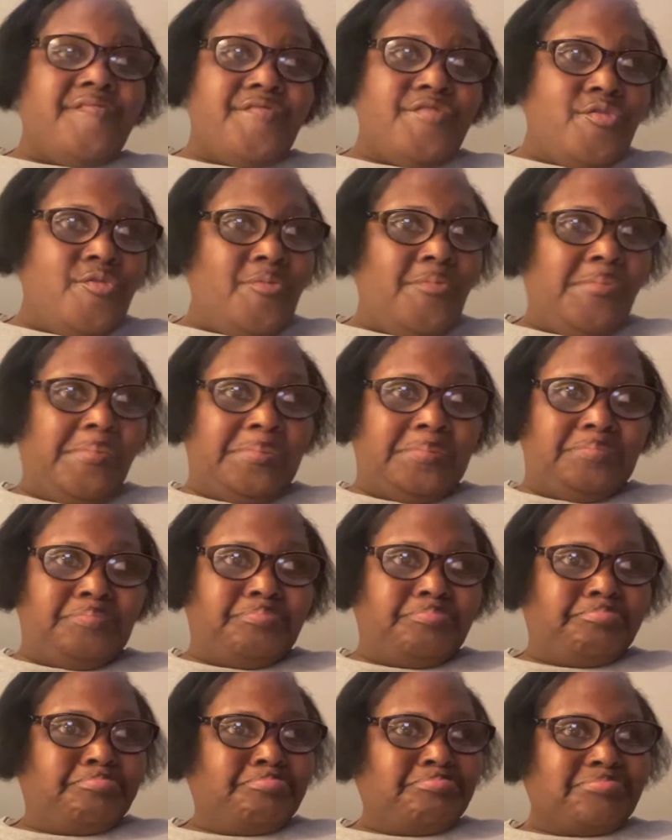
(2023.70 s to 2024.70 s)
you
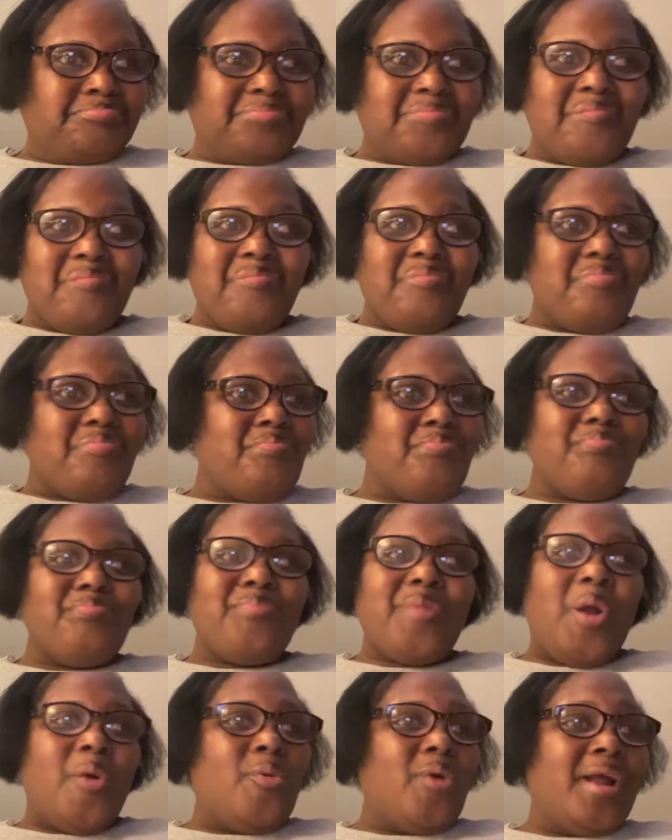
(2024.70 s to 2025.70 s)

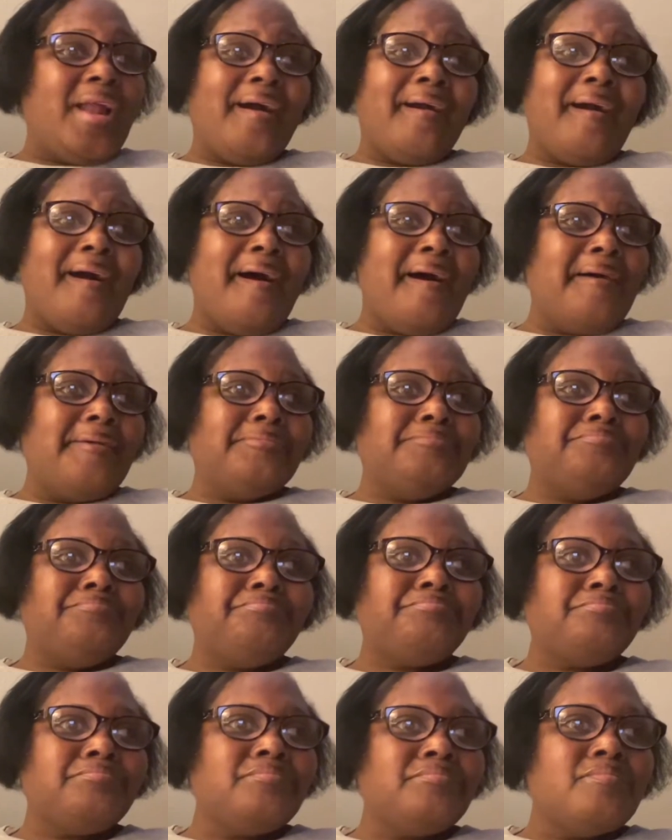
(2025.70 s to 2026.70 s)
what I got.
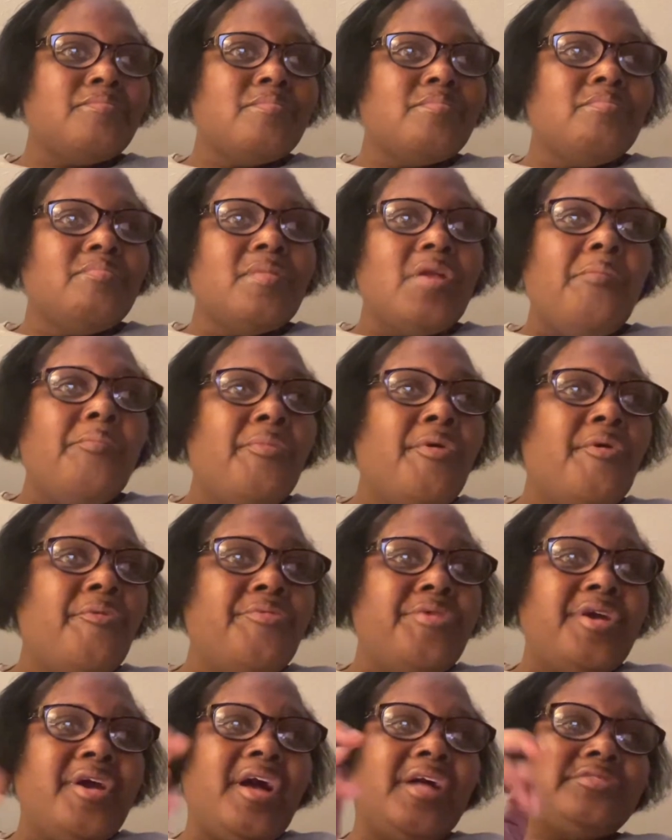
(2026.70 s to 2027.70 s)
But
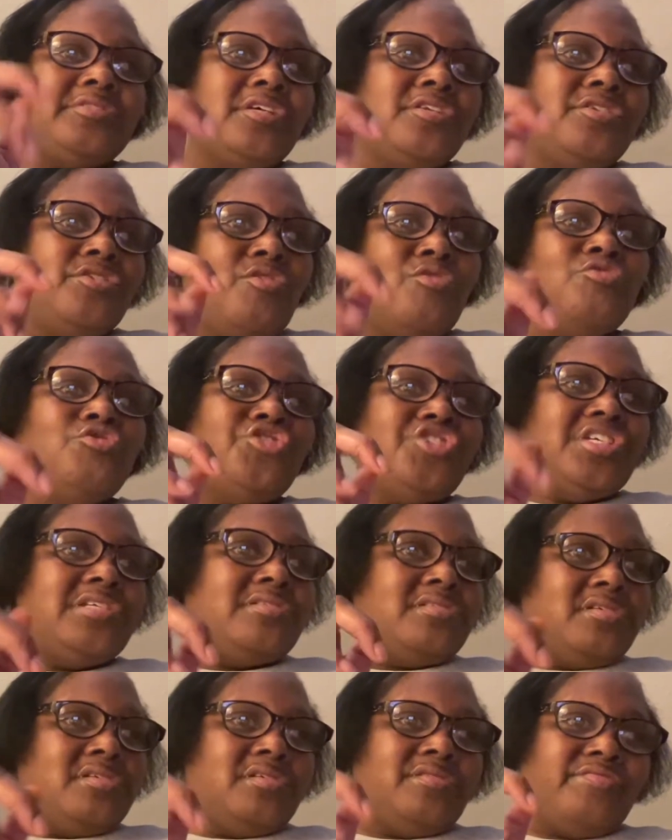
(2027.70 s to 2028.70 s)
we got to know
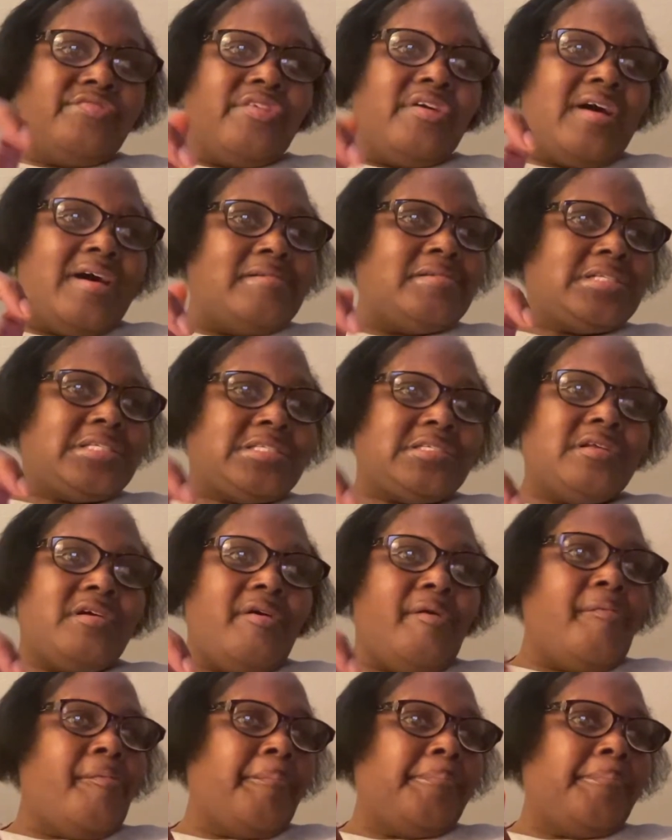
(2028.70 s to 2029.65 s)
Jesus for ourselves.